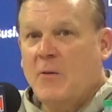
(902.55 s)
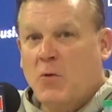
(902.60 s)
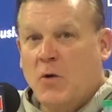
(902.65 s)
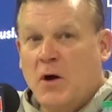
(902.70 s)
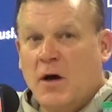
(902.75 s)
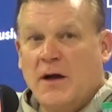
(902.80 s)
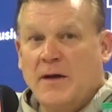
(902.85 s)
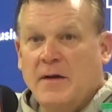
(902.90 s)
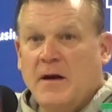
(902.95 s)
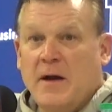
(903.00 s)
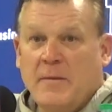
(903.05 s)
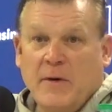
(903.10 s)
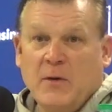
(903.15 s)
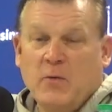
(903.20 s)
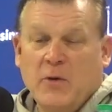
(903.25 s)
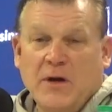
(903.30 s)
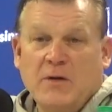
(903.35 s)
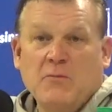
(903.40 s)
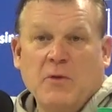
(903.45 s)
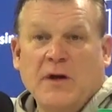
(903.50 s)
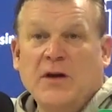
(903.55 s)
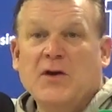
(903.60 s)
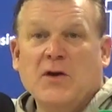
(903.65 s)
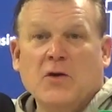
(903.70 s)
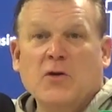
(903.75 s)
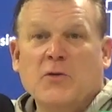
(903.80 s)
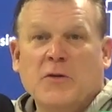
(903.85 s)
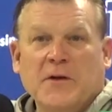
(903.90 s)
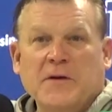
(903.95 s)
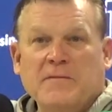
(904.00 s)
One, I mean, we
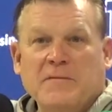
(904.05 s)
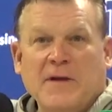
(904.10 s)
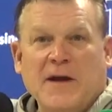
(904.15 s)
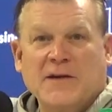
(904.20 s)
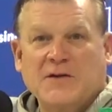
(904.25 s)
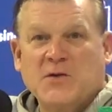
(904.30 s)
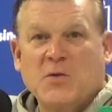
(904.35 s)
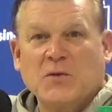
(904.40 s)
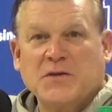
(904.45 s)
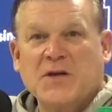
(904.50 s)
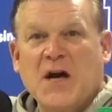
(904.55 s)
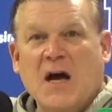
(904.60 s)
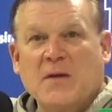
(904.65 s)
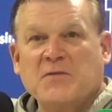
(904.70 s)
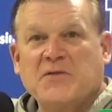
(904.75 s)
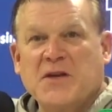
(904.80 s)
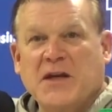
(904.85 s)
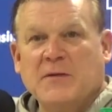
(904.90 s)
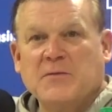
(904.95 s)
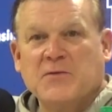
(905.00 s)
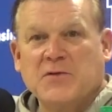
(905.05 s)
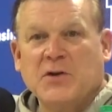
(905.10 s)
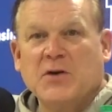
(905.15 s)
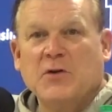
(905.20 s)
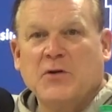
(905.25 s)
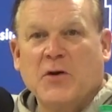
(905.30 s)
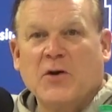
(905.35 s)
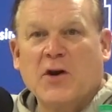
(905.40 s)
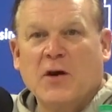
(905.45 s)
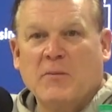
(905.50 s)
knew that that's what Tom's teams
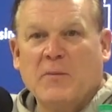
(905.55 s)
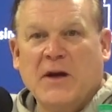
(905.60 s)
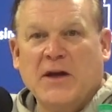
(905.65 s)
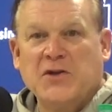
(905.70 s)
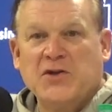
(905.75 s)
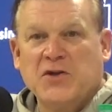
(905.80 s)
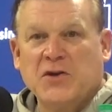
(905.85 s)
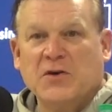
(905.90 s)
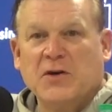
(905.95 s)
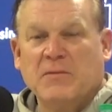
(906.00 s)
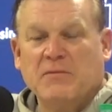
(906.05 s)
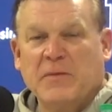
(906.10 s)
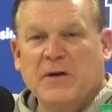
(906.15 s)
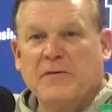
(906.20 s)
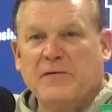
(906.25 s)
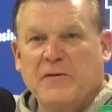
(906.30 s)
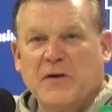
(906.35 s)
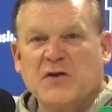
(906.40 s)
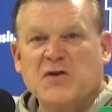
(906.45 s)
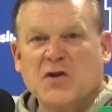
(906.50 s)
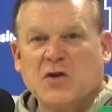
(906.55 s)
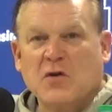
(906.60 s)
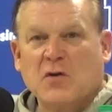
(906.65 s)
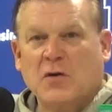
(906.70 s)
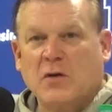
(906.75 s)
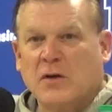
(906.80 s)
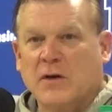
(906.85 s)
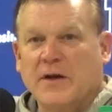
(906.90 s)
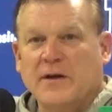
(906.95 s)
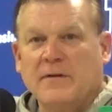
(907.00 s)
do. They're going to meet you and be
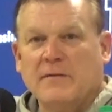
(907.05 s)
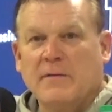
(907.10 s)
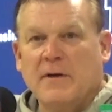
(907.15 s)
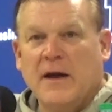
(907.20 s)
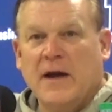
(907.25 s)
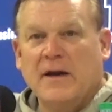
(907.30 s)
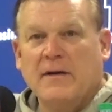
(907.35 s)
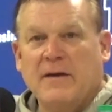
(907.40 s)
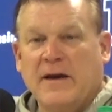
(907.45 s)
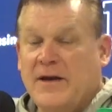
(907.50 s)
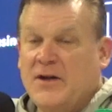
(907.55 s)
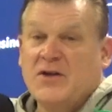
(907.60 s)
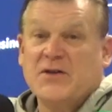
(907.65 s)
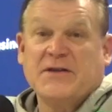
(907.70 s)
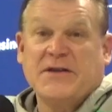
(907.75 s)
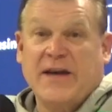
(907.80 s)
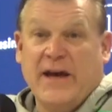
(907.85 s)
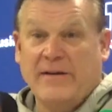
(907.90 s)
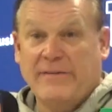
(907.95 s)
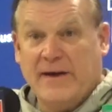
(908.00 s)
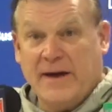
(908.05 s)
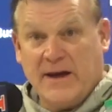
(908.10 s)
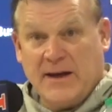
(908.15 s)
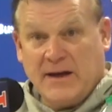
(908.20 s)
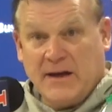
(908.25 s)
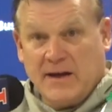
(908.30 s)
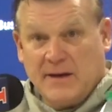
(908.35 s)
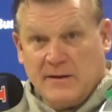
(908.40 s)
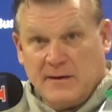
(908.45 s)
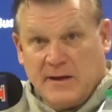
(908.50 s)
physical, and he just gave
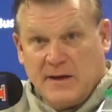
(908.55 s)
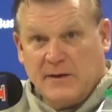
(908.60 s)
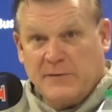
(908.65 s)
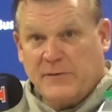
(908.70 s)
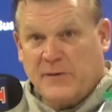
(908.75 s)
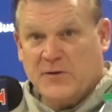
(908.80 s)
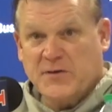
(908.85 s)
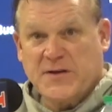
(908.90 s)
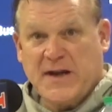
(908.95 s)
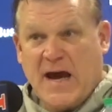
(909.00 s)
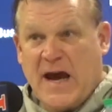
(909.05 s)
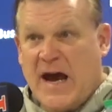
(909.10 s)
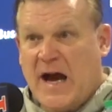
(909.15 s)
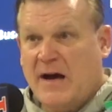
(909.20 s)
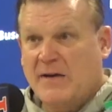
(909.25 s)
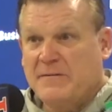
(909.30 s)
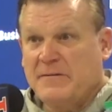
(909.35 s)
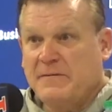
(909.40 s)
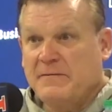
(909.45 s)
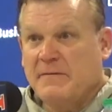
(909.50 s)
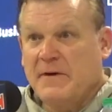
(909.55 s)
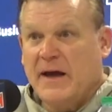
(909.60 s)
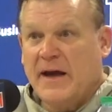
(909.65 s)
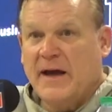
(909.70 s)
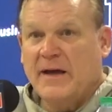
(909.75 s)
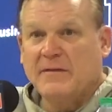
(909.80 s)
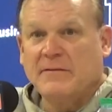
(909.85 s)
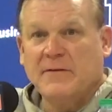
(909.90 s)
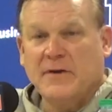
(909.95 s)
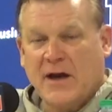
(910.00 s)
in the first half.
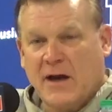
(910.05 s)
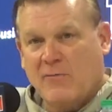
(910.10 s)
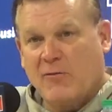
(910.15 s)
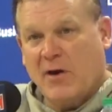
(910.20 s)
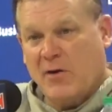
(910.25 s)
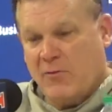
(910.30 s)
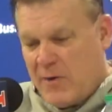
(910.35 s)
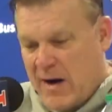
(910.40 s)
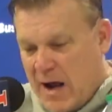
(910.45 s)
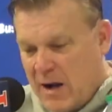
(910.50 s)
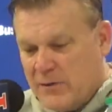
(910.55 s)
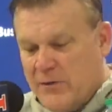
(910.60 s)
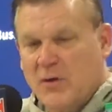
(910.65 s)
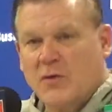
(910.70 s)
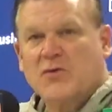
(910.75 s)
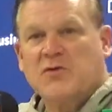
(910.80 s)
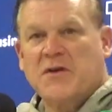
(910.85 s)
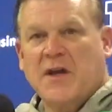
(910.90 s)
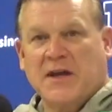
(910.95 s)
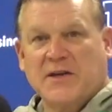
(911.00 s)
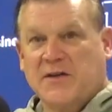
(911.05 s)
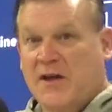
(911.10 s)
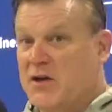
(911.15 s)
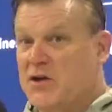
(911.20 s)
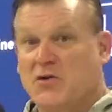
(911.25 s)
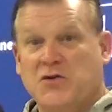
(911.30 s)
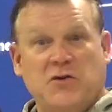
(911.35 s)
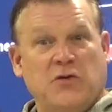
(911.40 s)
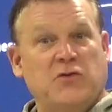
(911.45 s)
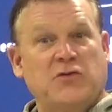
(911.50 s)
And you got to run around those things. They
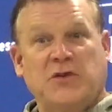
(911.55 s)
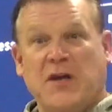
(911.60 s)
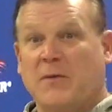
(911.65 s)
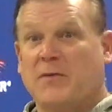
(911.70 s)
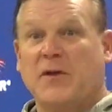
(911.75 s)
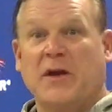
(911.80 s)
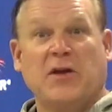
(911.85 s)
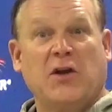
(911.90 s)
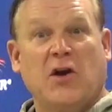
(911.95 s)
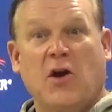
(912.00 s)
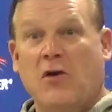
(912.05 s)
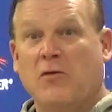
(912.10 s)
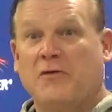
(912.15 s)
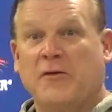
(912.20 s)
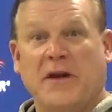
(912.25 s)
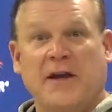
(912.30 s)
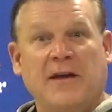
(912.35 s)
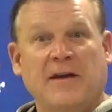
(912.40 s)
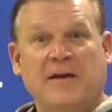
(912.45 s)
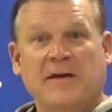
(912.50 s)
used to do the same thing to Kofi.